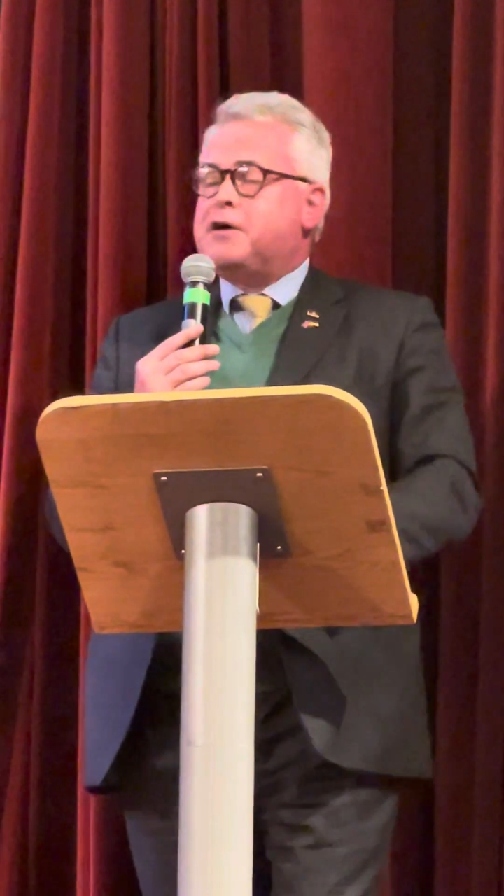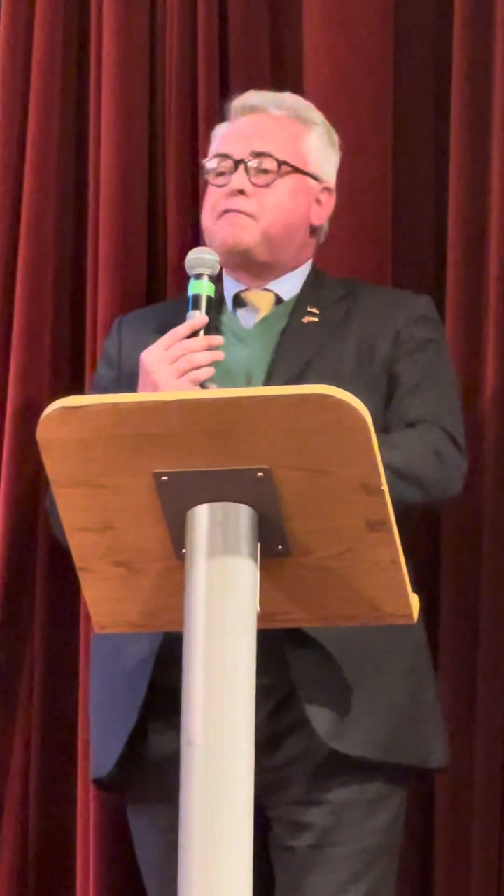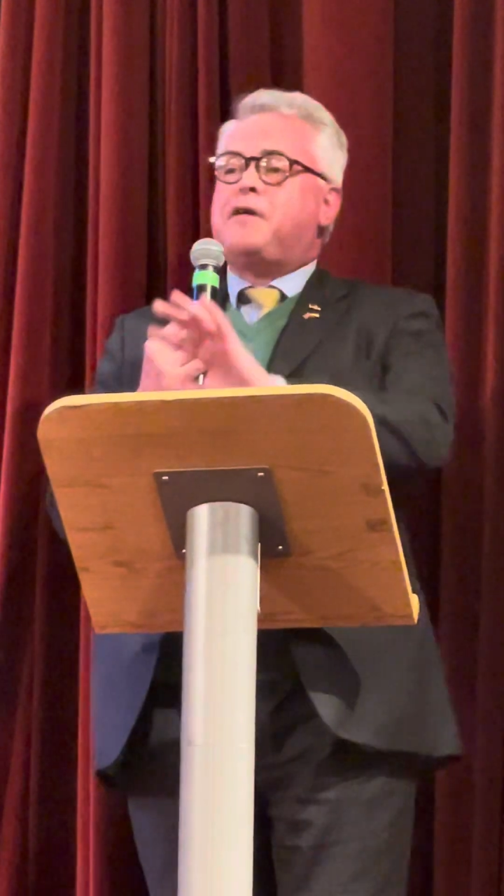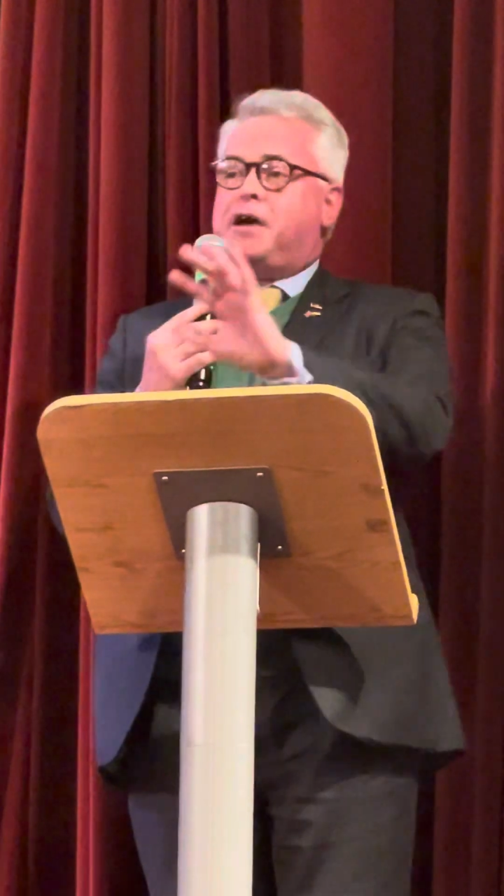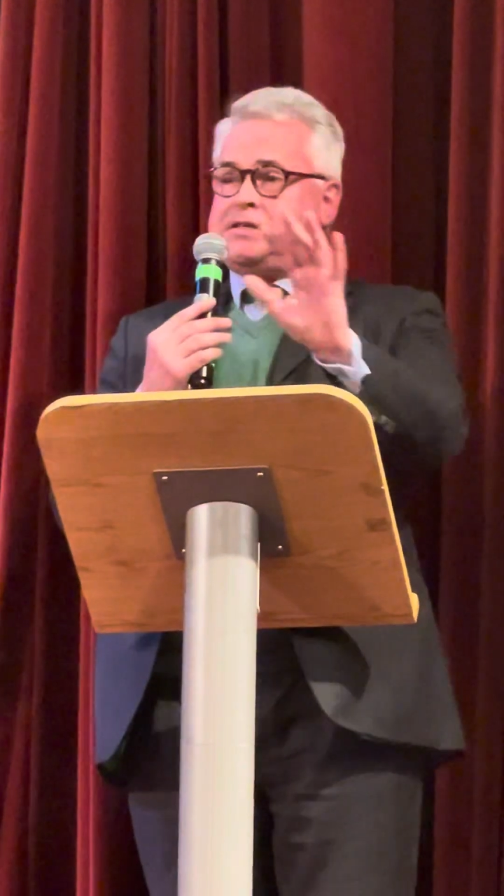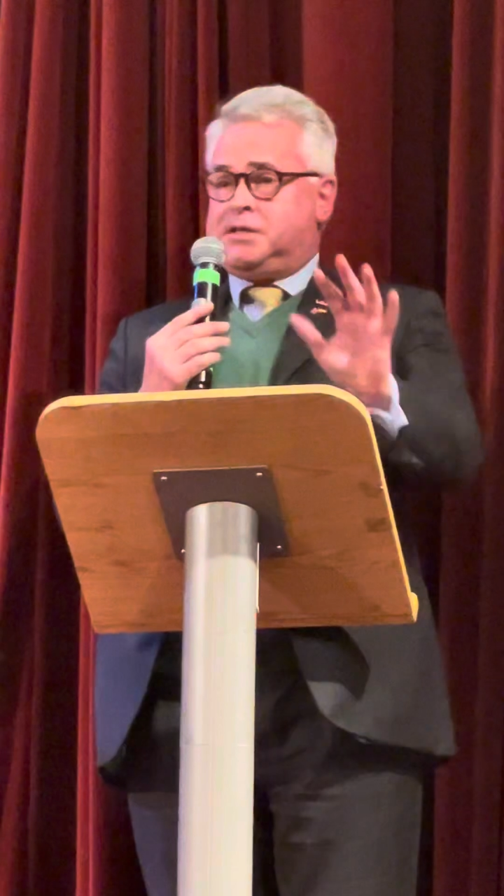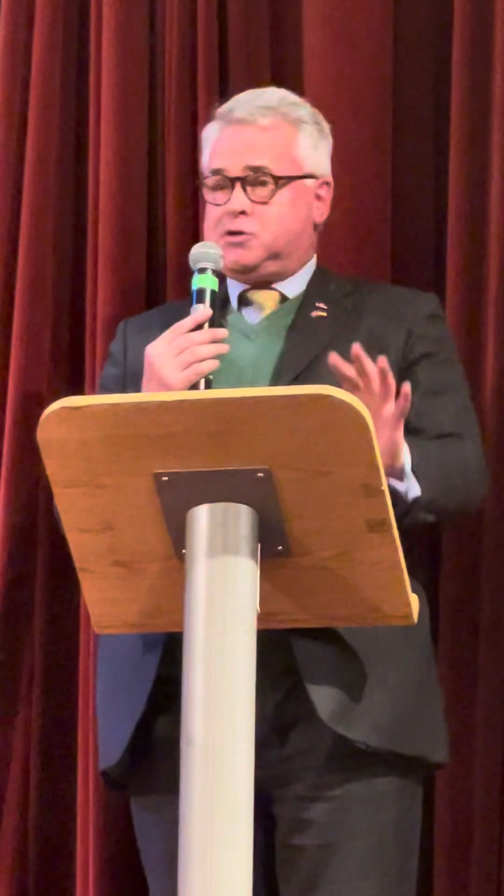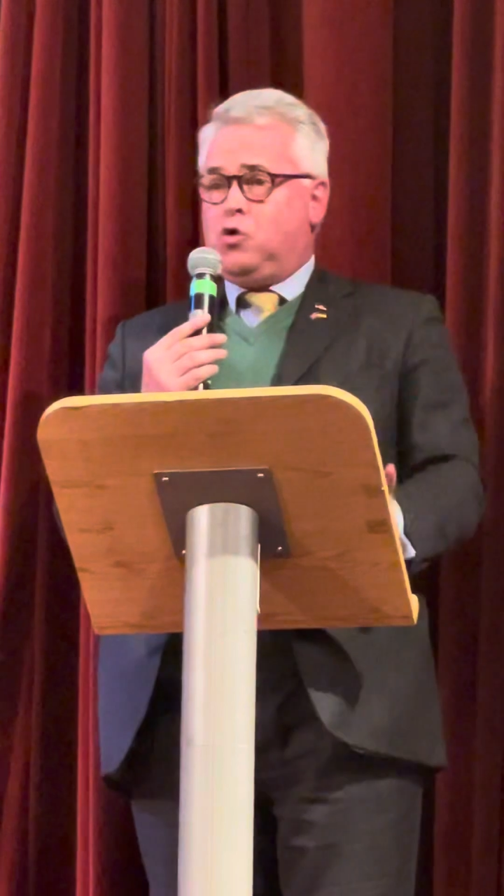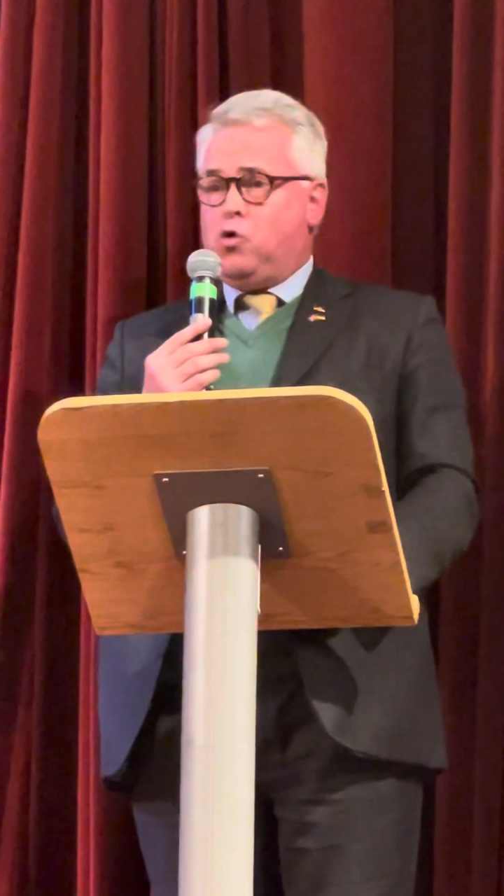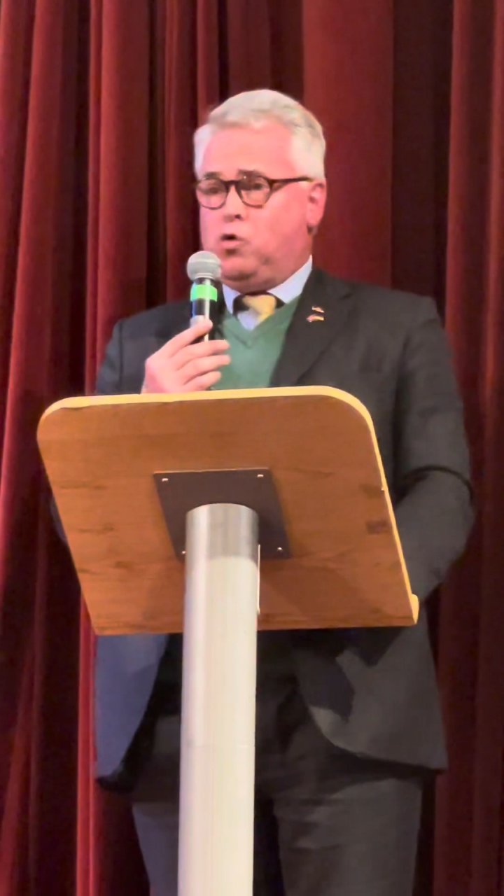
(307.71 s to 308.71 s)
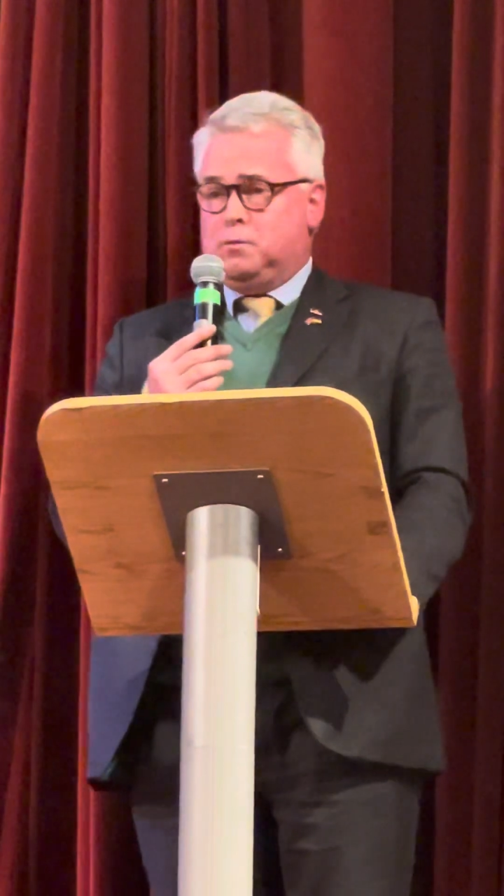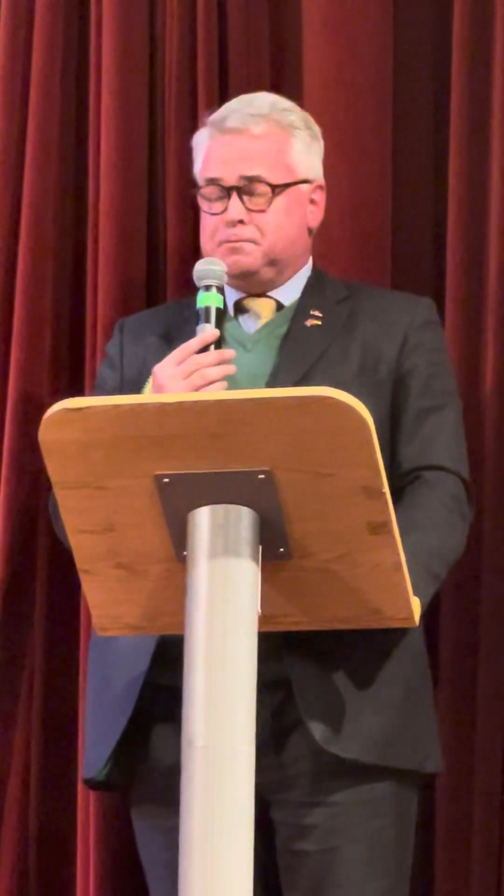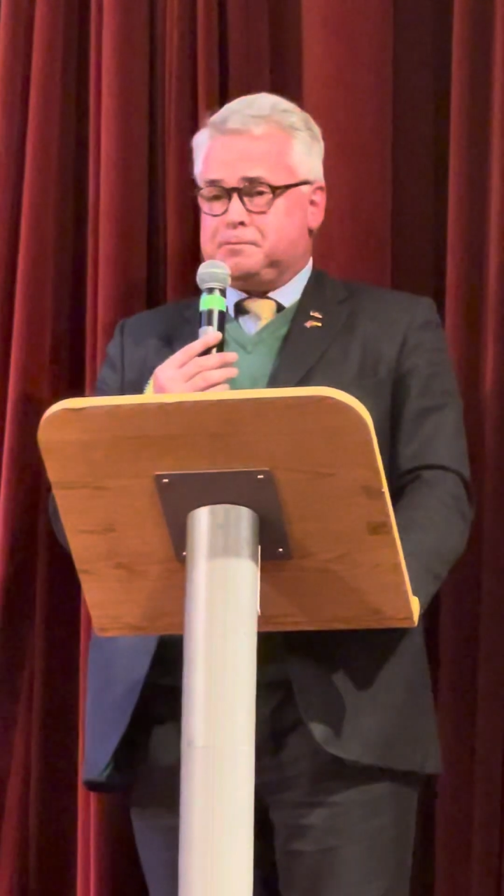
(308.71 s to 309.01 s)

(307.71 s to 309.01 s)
affects us all.